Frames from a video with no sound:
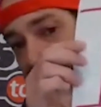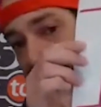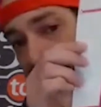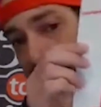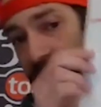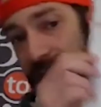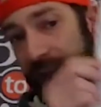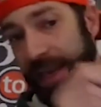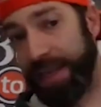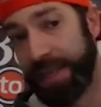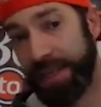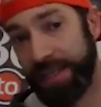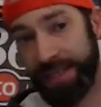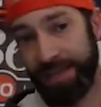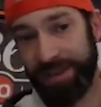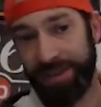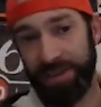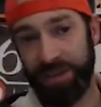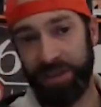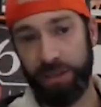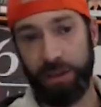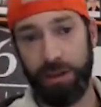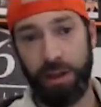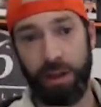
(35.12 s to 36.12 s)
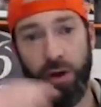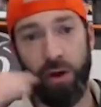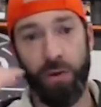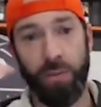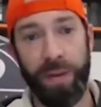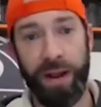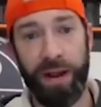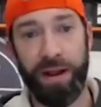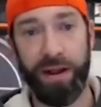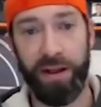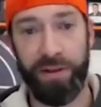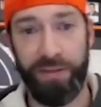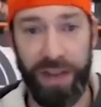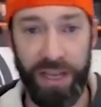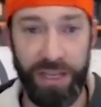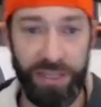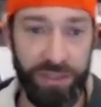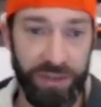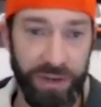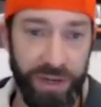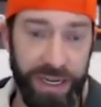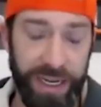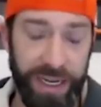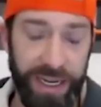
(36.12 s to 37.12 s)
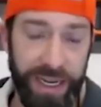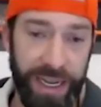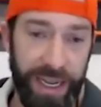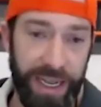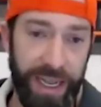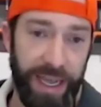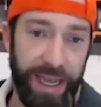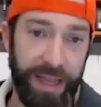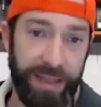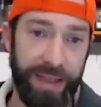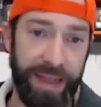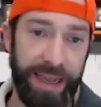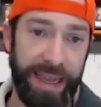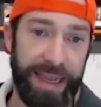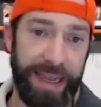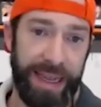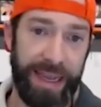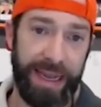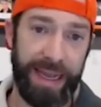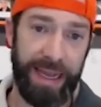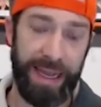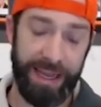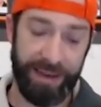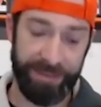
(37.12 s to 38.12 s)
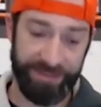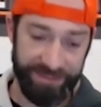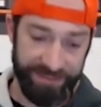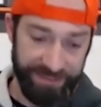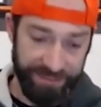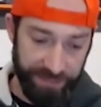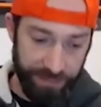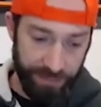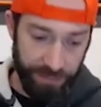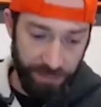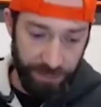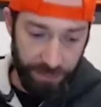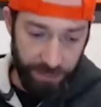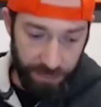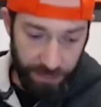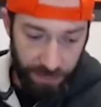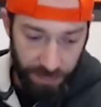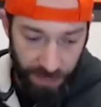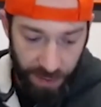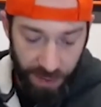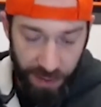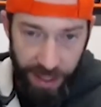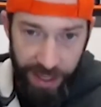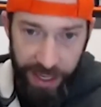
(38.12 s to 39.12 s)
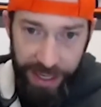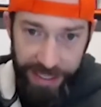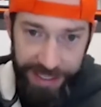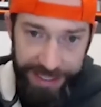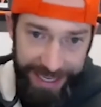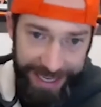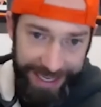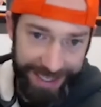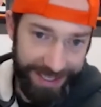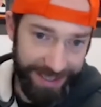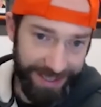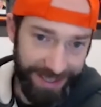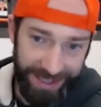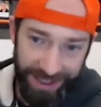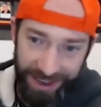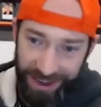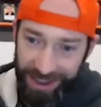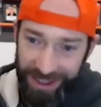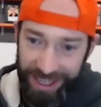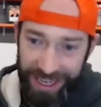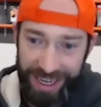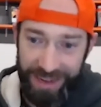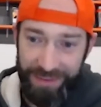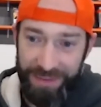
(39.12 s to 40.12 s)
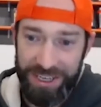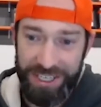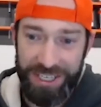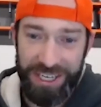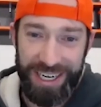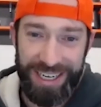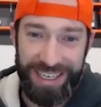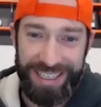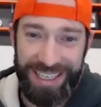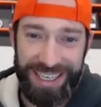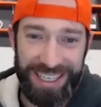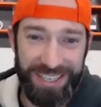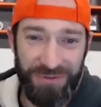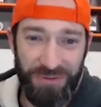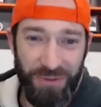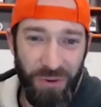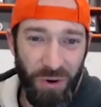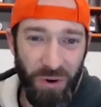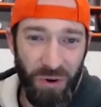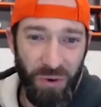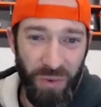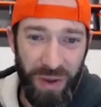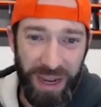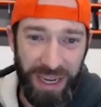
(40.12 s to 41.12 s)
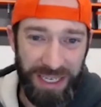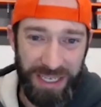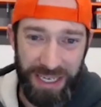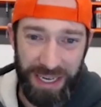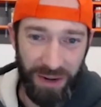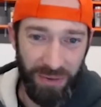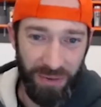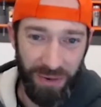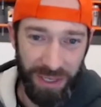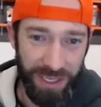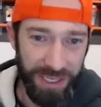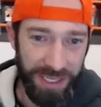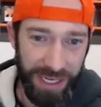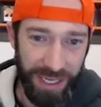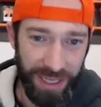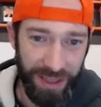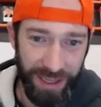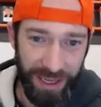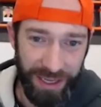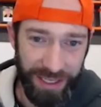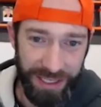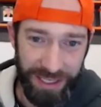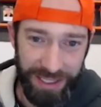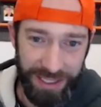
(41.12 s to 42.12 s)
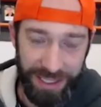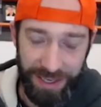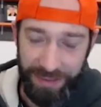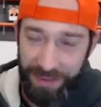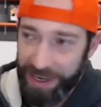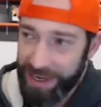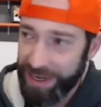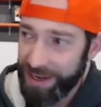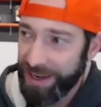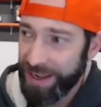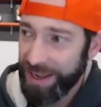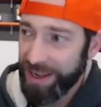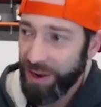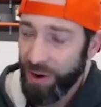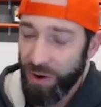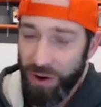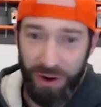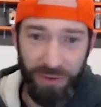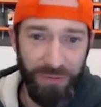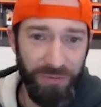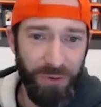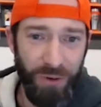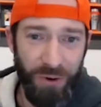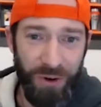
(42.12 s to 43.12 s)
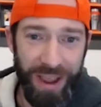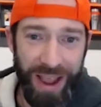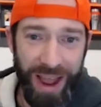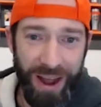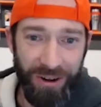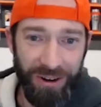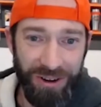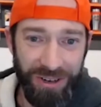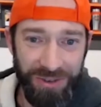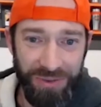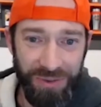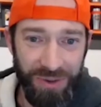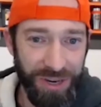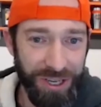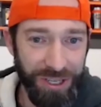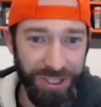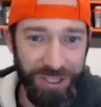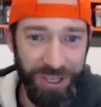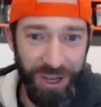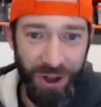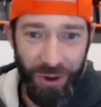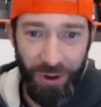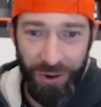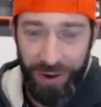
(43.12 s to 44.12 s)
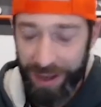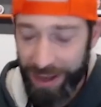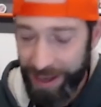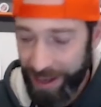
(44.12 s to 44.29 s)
make is there's a low barrier of entry, and they get in, and it takes, like in Michigan, it takes 4 weeks to get a real estate license. I mean, or 40 hours. What a joke.